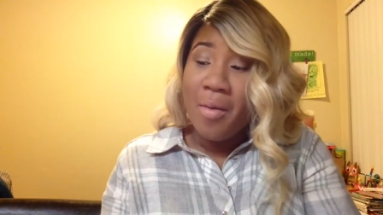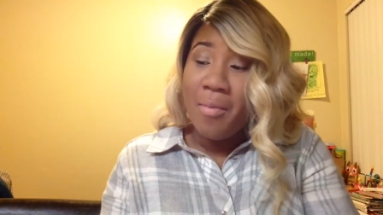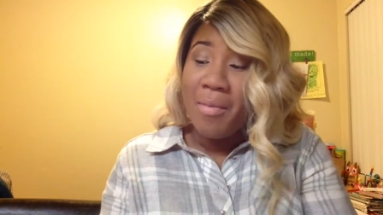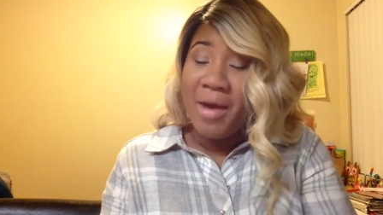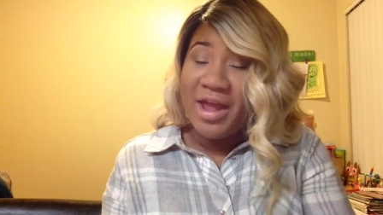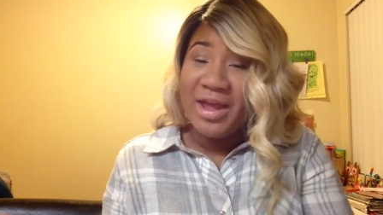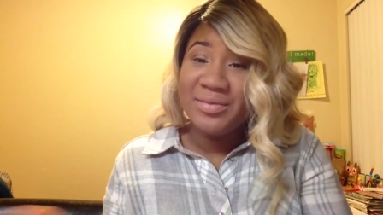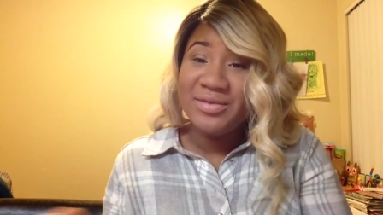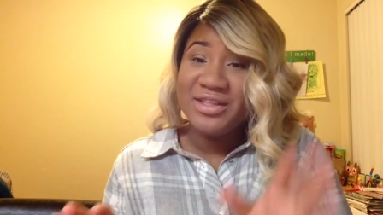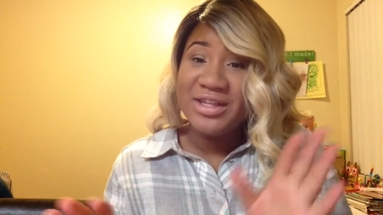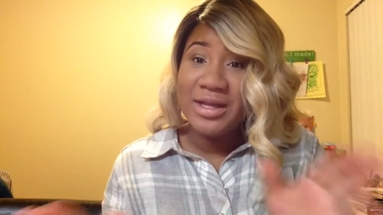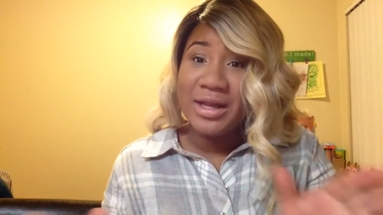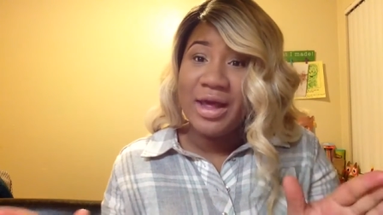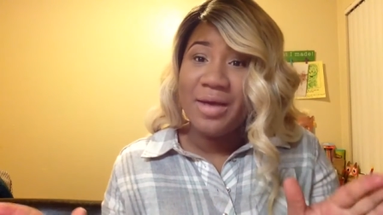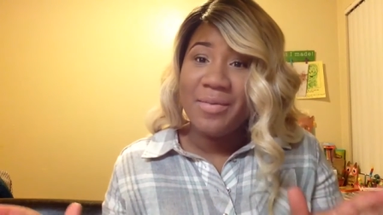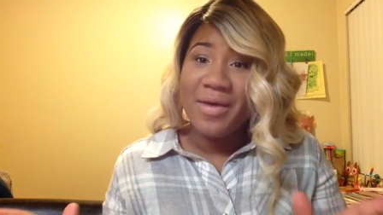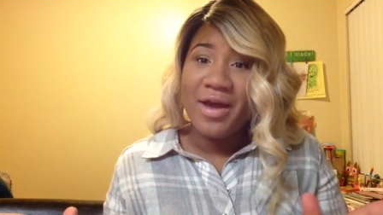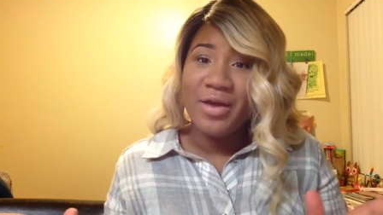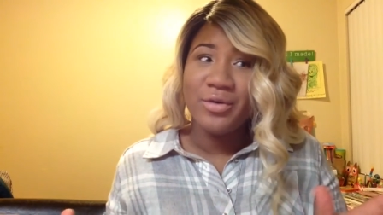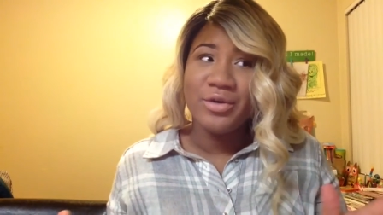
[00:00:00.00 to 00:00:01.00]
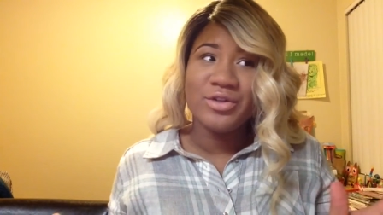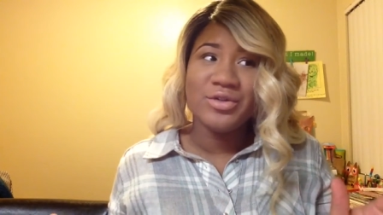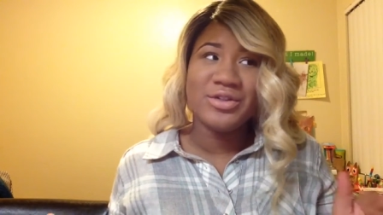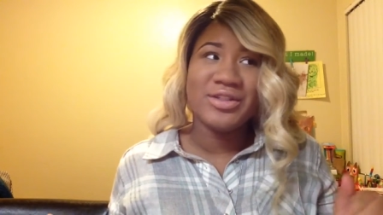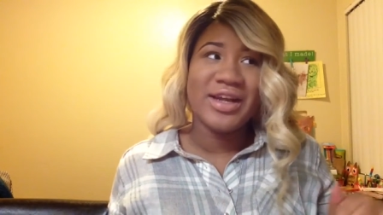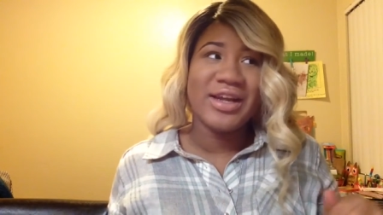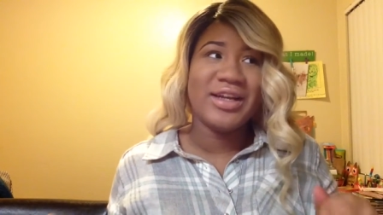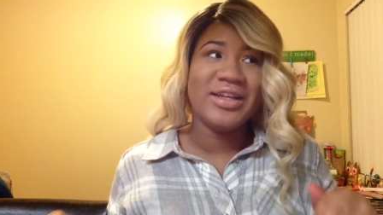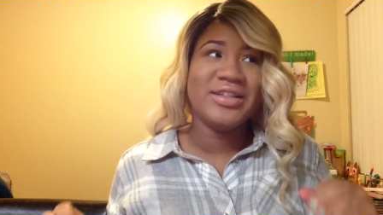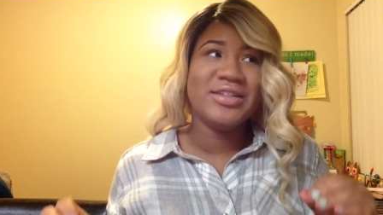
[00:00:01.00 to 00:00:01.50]
my Ipsy Glam bag, which was
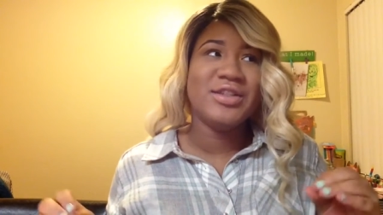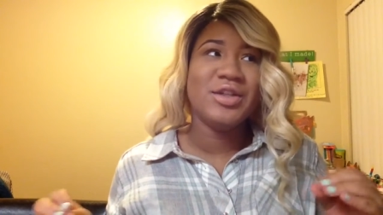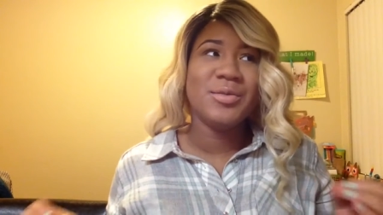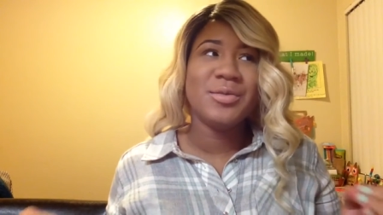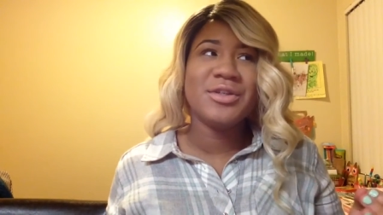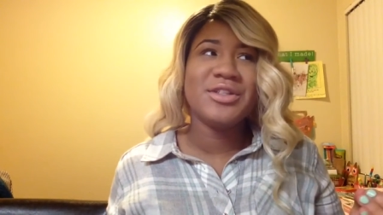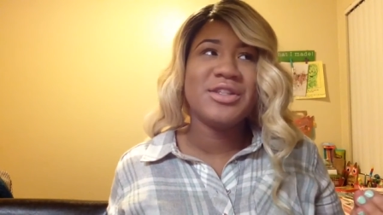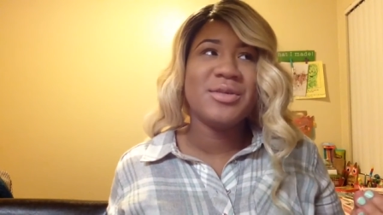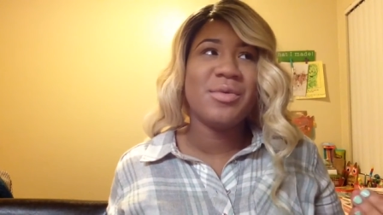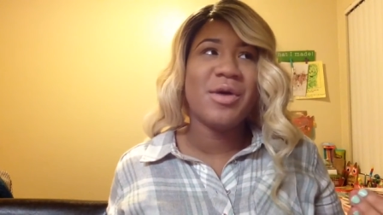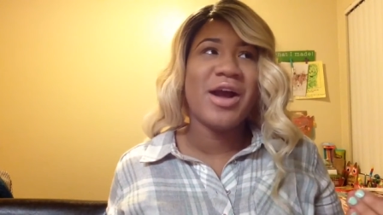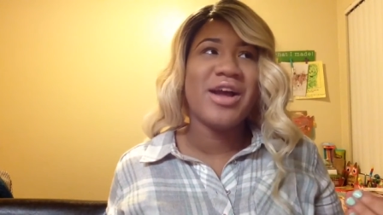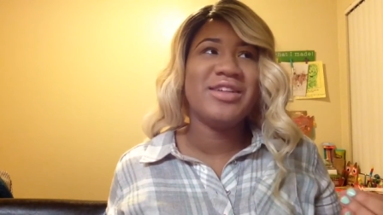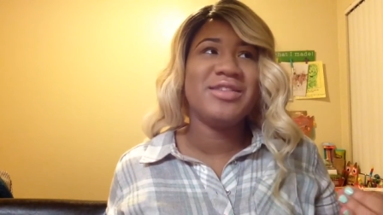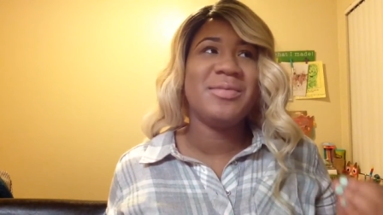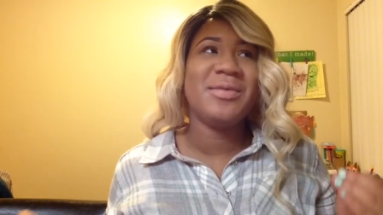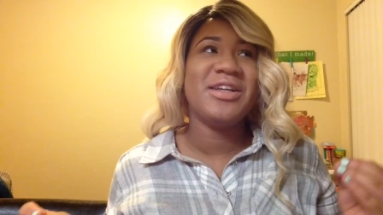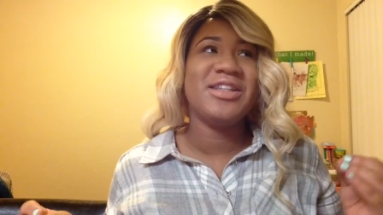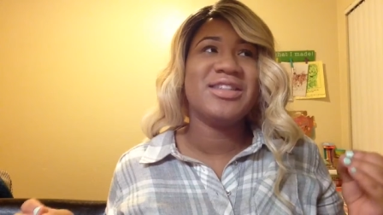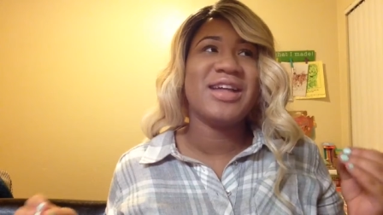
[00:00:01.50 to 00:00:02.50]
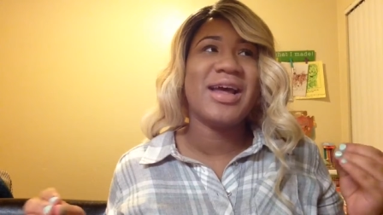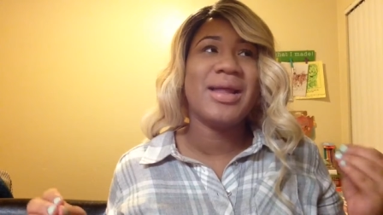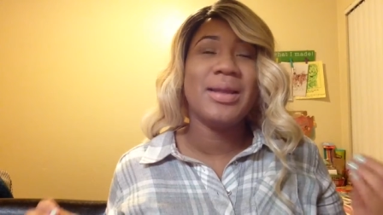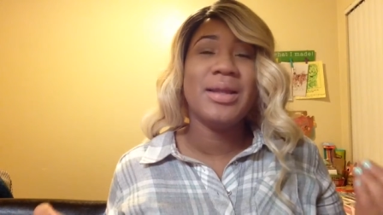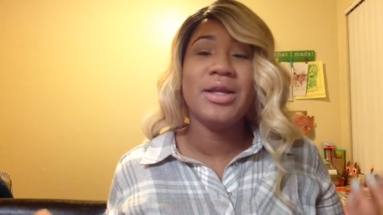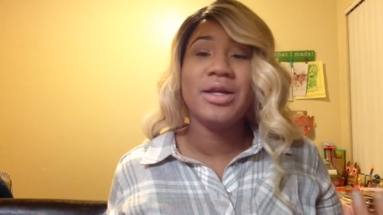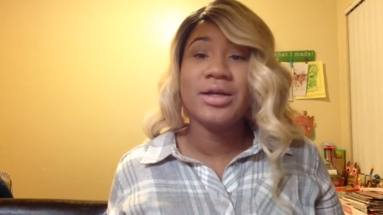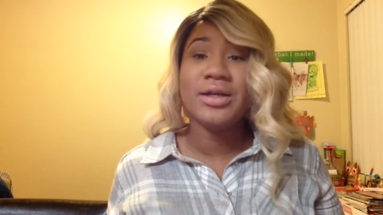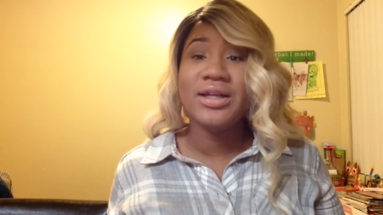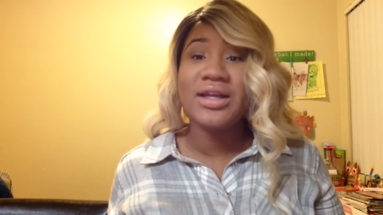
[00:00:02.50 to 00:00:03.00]
like a super surprise because I
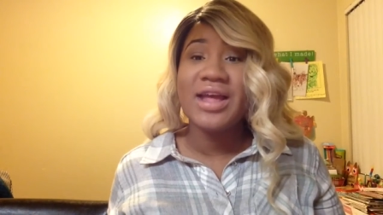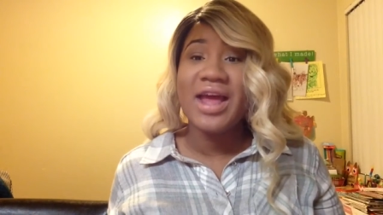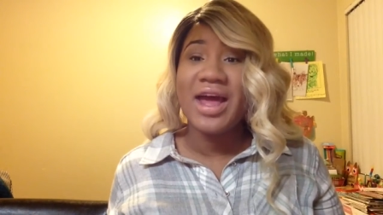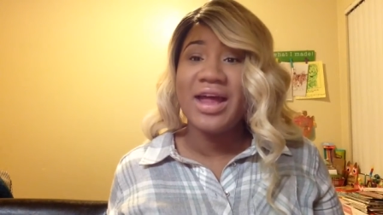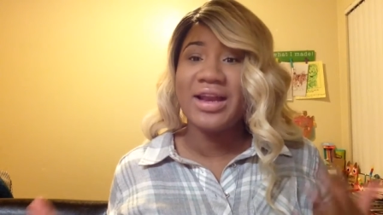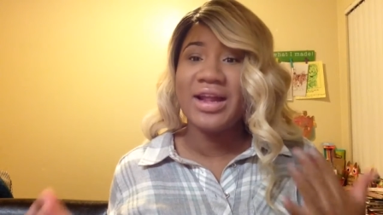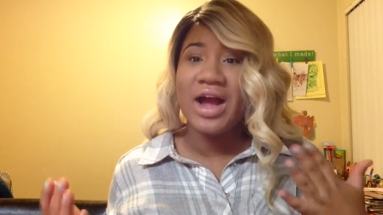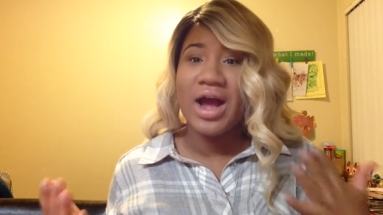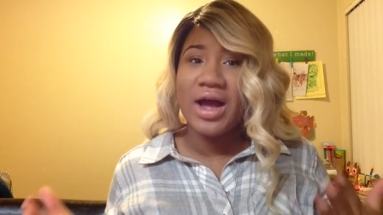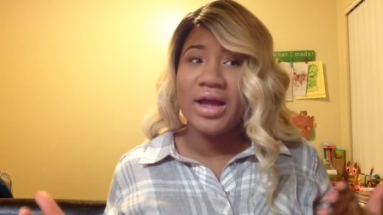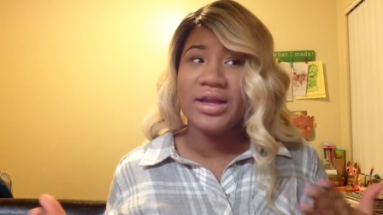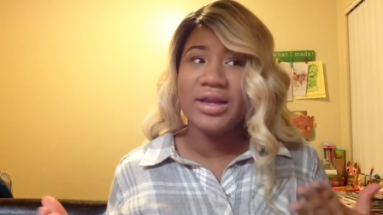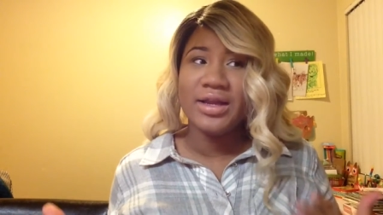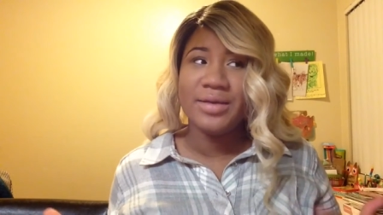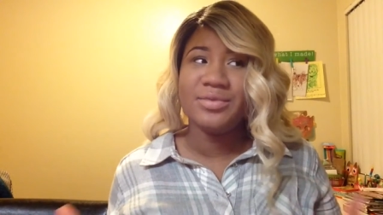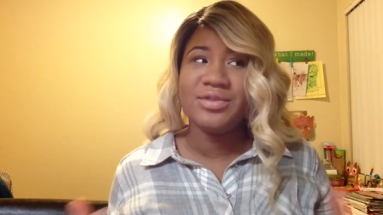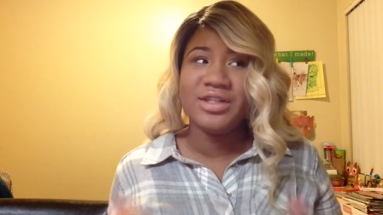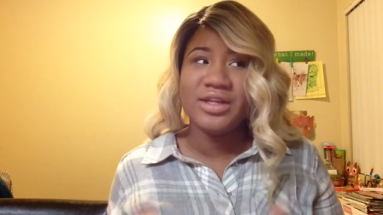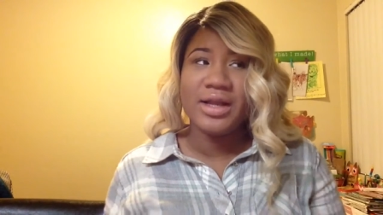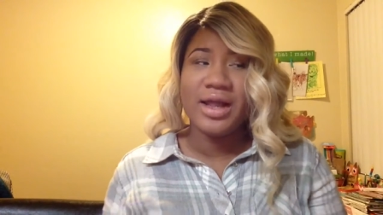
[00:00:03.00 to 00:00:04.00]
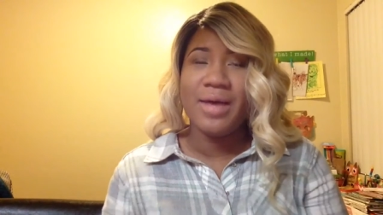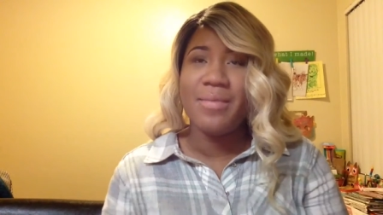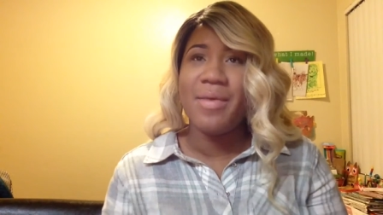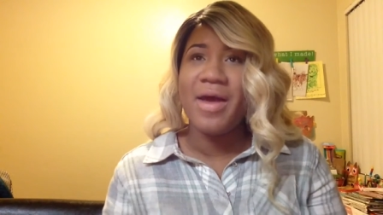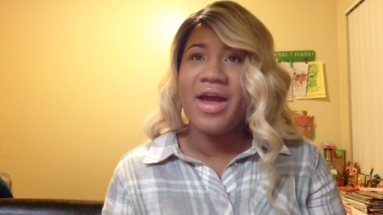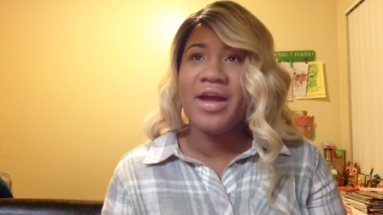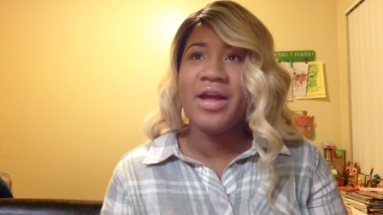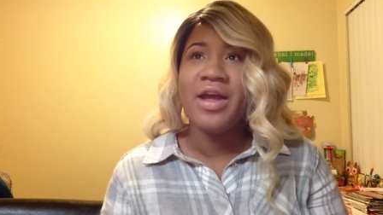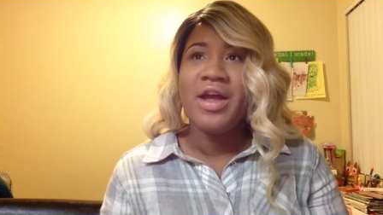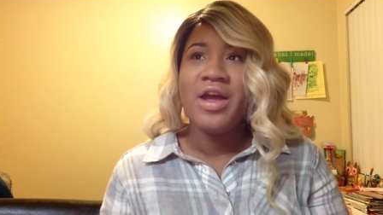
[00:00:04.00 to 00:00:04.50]
literally had gotten Ipsy Glam
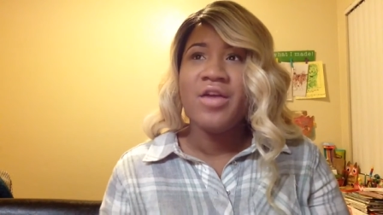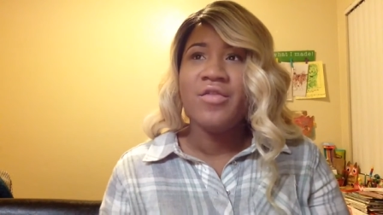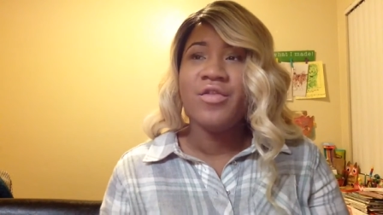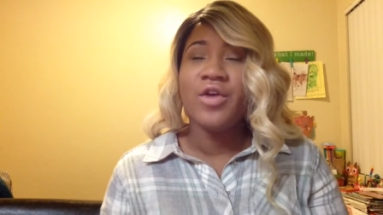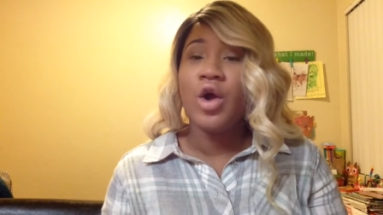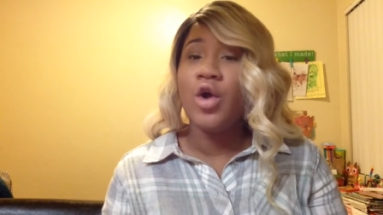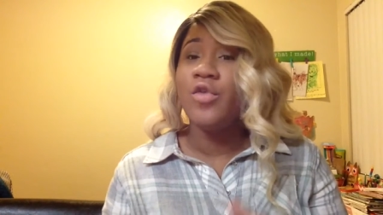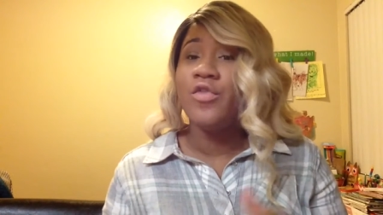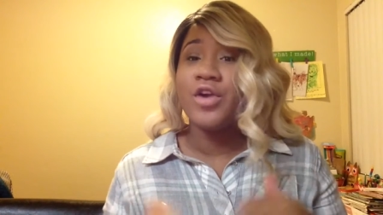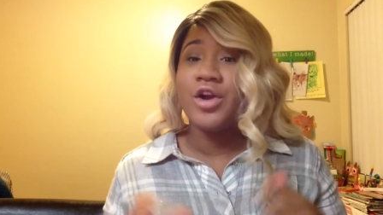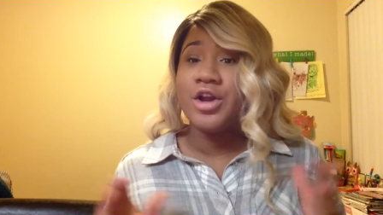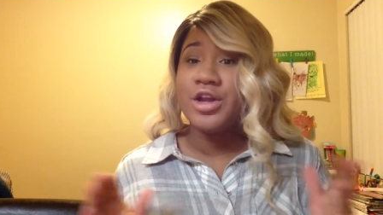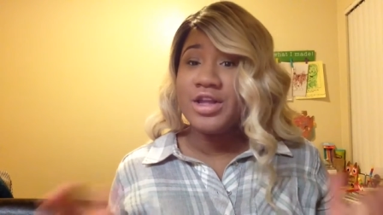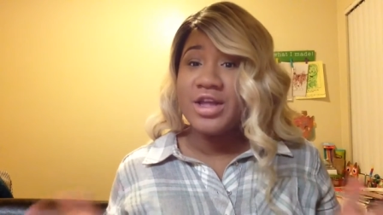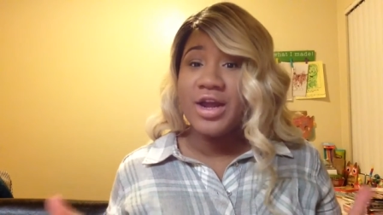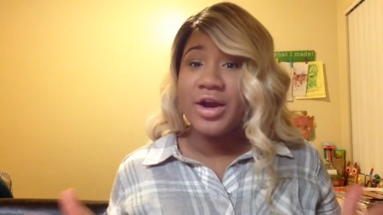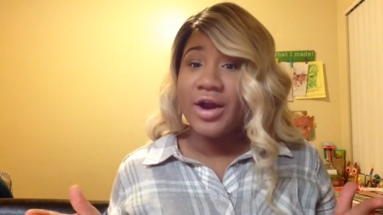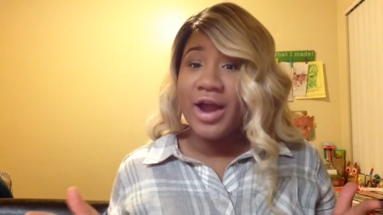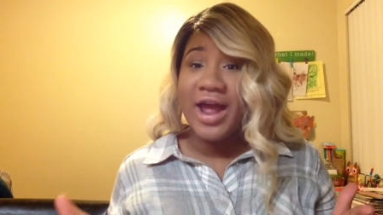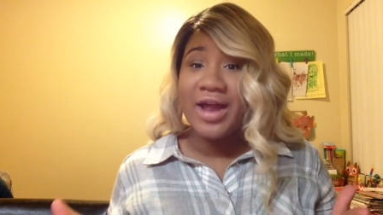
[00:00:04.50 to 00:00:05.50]
bag for over a year.